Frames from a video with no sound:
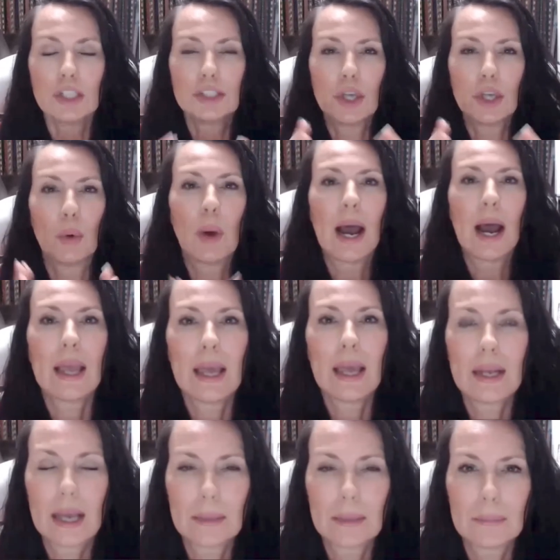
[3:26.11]
So
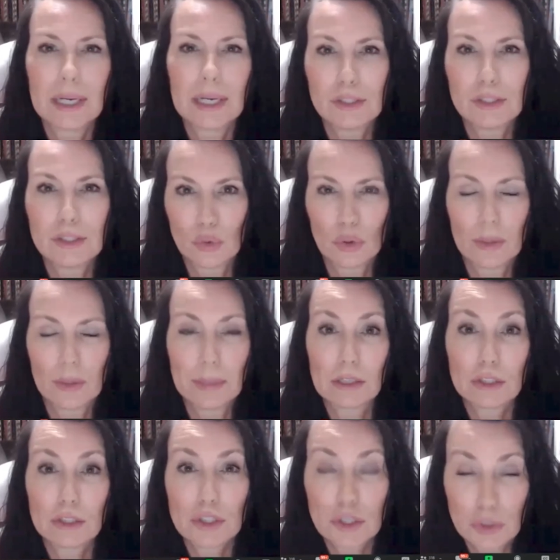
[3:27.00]
I had my store
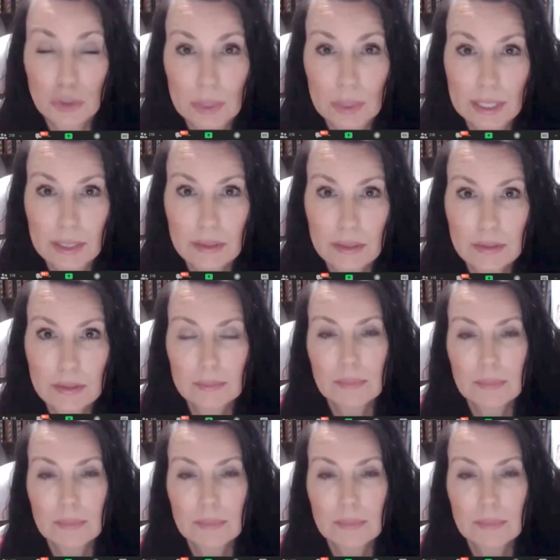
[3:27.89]
about 2 weeks.